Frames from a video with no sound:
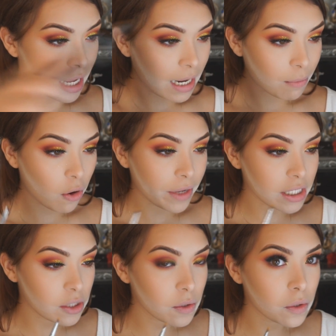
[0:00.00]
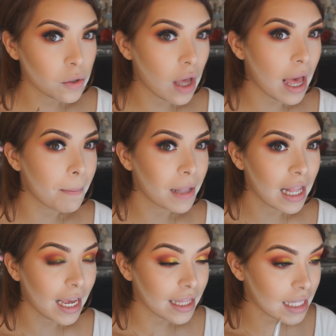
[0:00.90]
And I'm going to
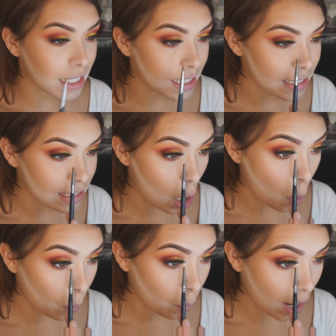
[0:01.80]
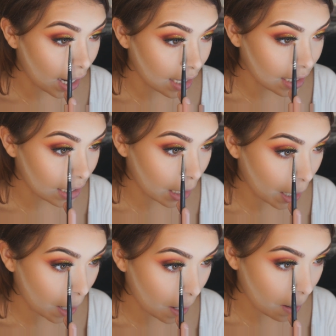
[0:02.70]
apply this right
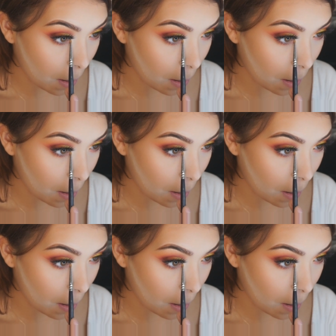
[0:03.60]
here.